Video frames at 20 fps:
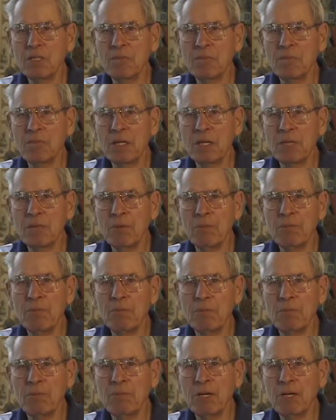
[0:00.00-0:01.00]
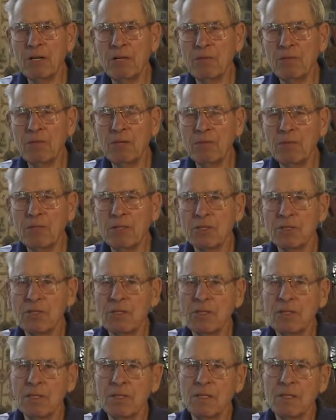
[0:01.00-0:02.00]
She's probably better than 50 or
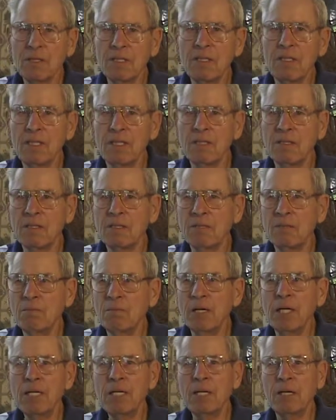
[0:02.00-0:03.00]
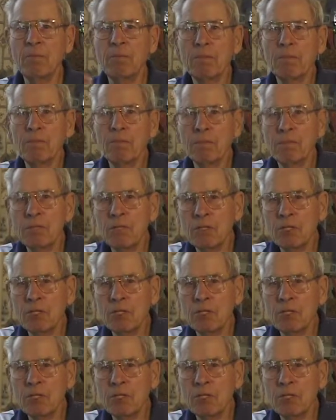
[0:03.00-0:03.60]
so, and many of them.